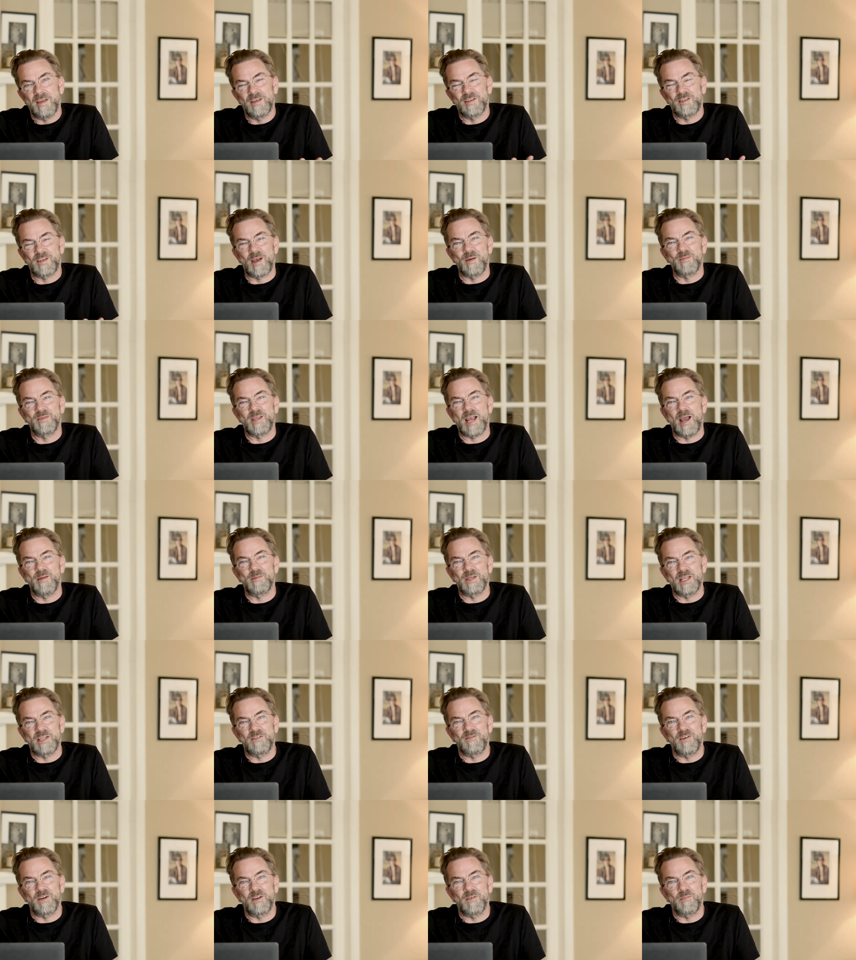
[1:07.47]
sometimes
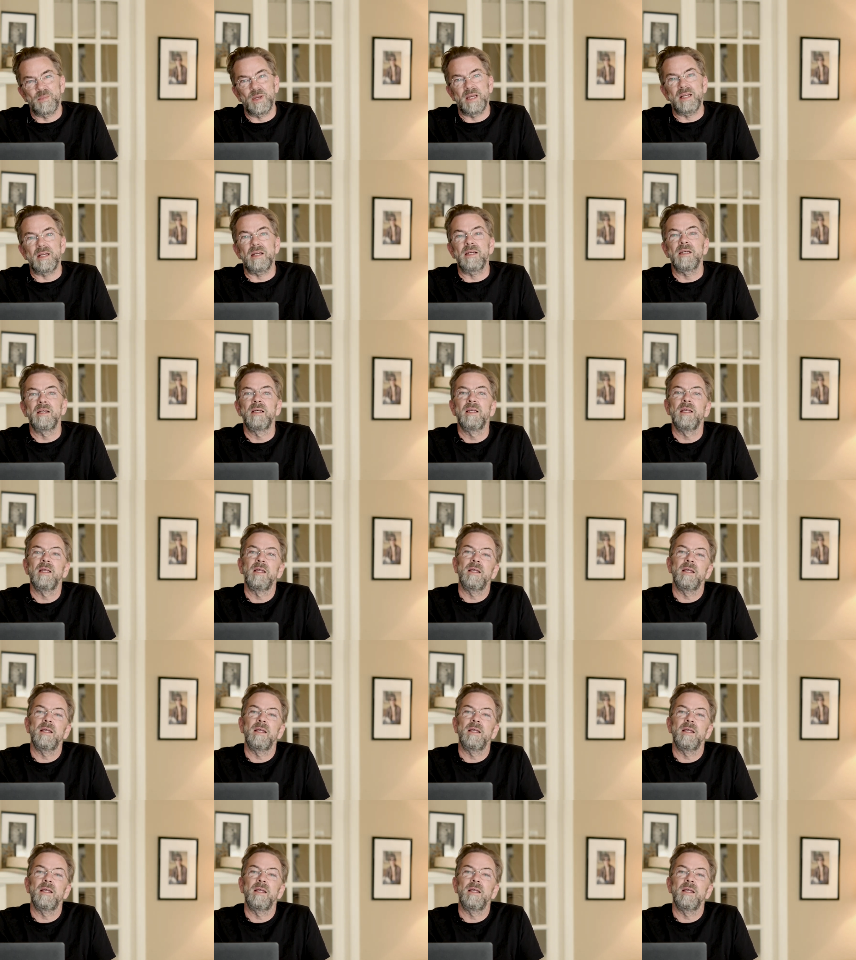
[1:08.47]
it's for the better,